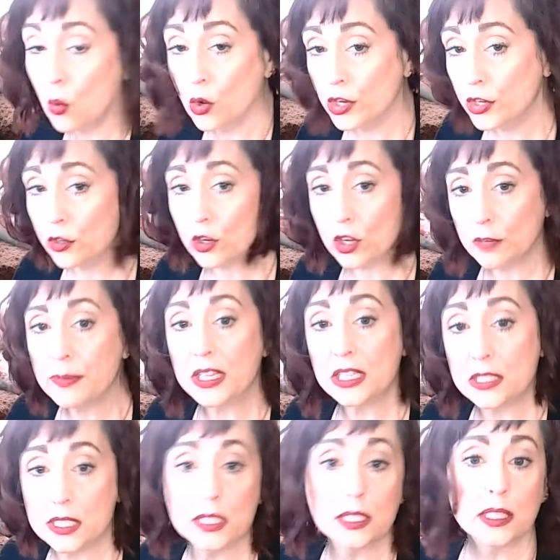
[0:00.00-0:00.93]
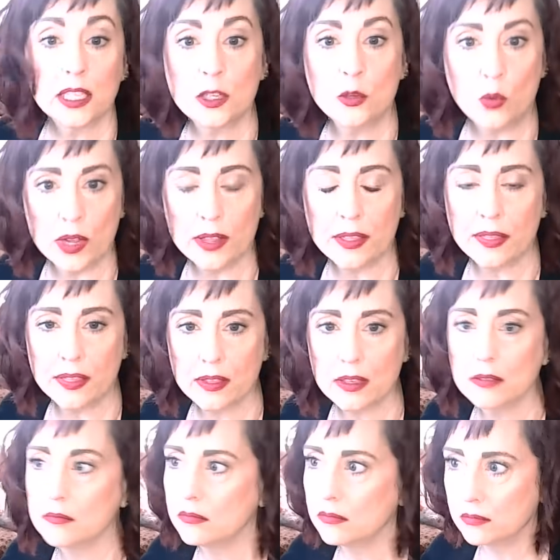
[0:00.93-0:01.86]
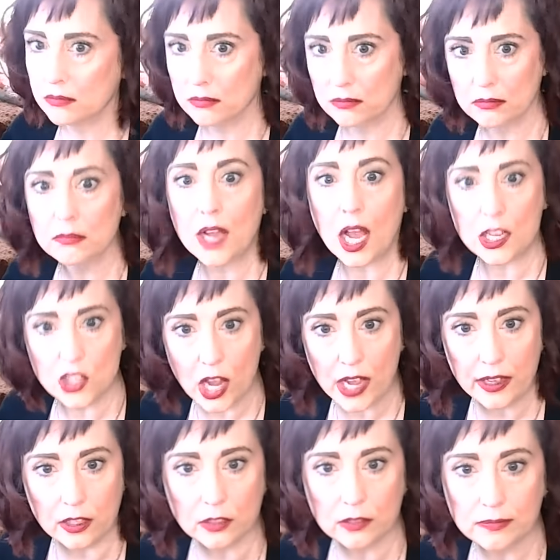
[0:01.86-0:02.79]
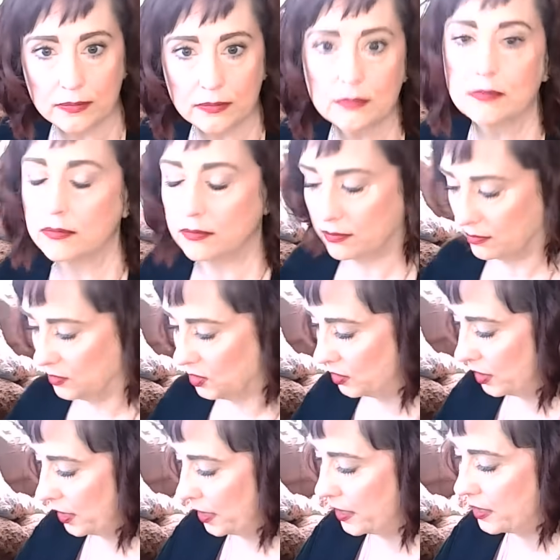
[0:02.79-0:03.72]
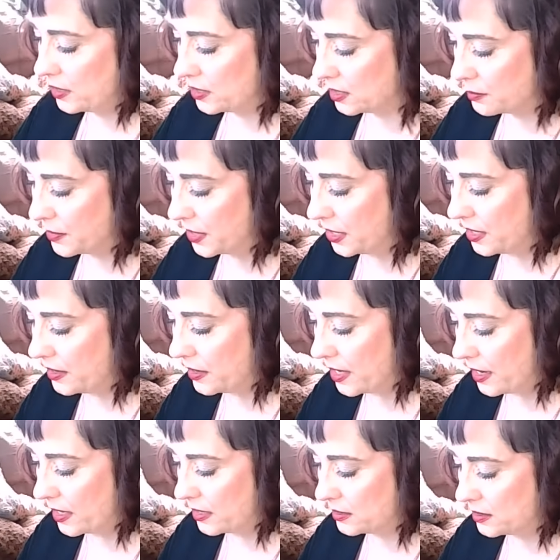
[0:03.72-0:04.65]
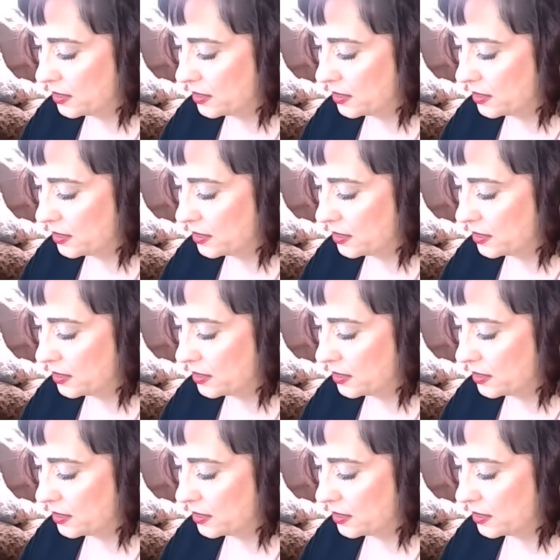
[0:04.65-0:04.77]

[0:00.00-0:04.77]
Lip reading: you could be dealing with a child, okay? Somebody that,